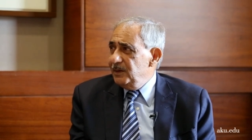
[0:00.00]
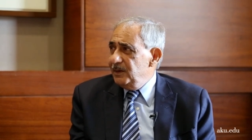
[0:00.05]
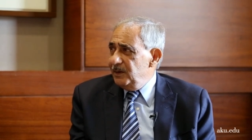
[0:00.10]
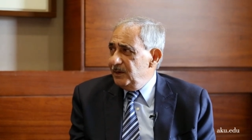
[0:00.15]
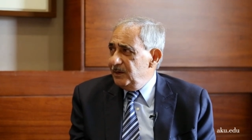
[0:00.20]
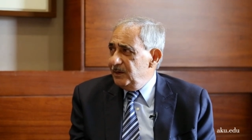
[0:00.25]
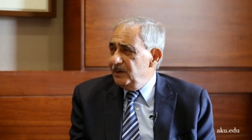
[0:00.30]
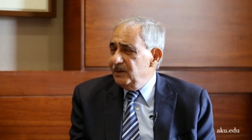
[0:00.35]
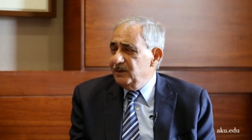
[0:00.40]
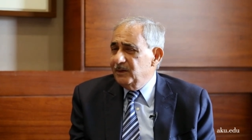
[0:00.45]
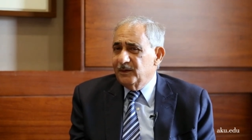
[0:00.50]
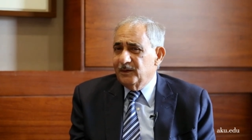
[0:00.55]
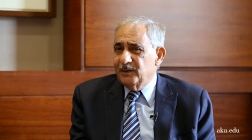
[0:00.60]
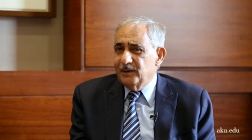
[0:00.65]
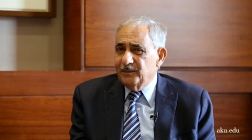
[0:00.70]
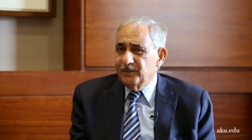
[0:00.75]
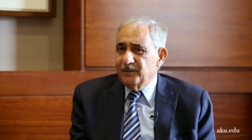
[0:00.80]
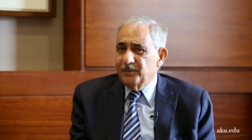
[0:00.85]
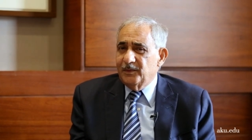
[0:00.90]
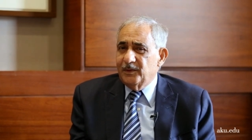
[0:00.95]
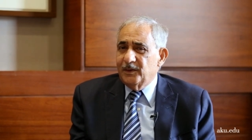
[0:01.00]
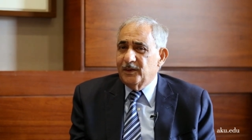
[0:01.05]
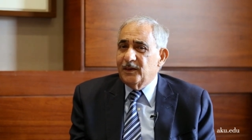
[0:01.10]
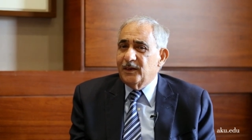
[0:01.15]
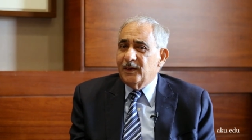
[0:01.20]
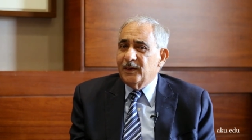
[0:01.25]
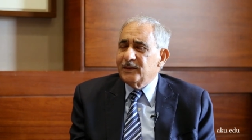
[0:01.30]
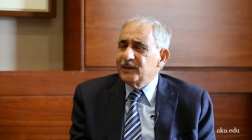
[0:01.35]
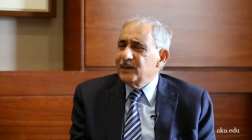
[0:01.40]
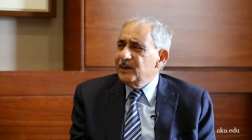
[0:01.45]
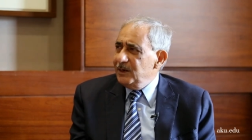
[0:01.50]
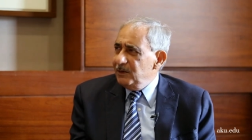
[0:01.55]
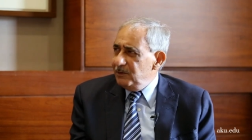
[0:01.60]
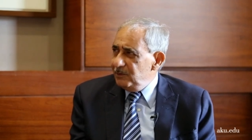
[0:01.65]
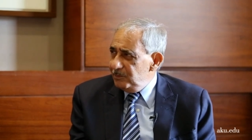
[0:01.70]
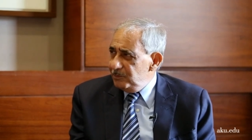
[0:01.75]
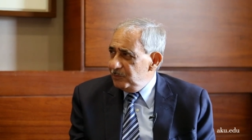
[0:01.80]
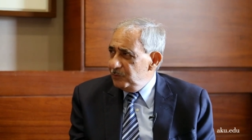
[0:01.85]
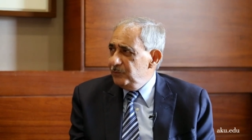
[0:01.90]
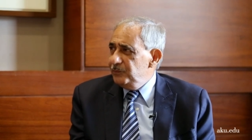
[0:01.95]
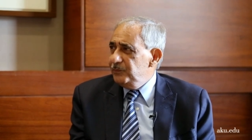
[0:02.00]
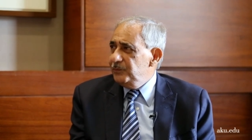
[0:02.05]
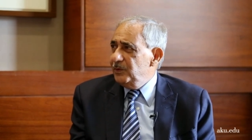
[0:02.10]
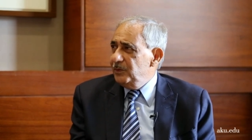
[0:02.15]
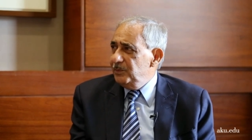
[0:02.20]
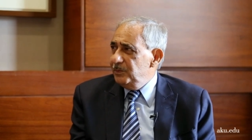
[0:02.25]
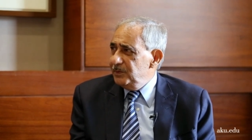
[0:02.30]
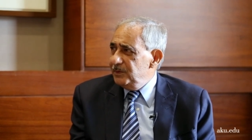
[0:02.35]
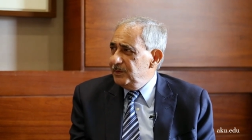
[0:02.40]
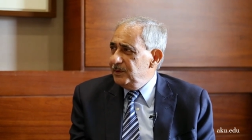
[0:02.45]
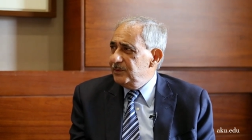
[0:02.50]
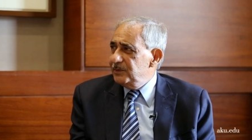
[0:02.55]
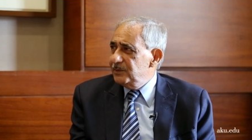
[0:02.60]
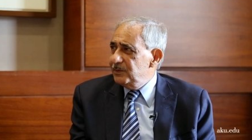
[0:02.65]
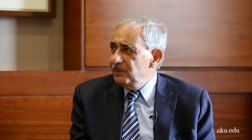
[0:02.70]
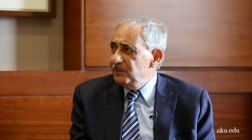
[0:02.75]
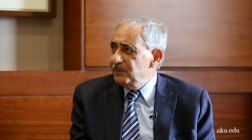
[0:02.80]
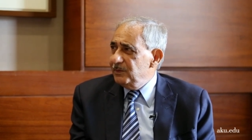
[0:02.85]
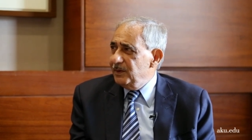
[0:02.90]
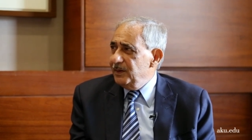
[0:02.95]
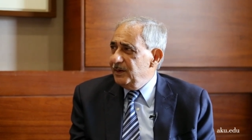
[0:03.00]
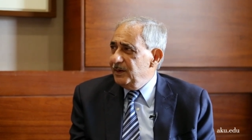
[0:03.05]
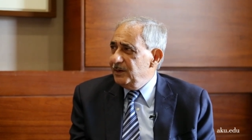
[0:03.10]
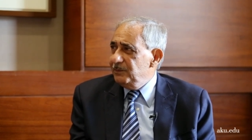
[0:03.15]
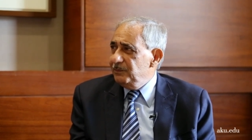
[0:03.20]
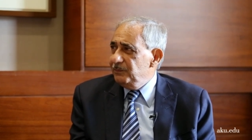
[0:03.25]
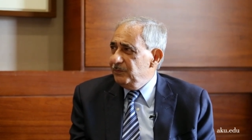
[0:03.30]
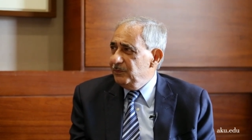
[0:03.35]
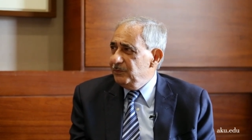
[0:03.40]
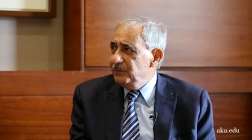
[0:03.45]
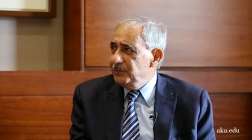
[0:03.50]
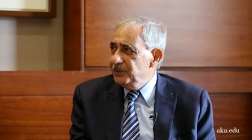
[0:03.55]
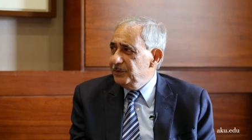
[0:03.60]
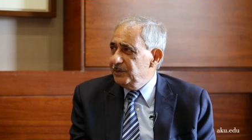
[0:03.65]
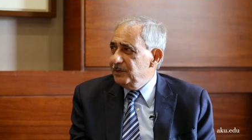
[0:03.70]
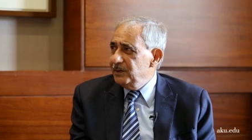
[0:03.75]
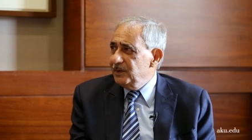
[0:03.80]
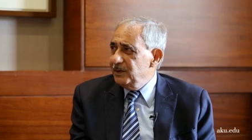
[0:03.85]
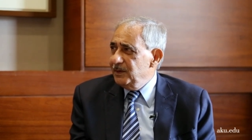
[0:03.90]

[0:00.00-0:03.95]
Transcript: And uh, I think it'll move forward. It's got a great future.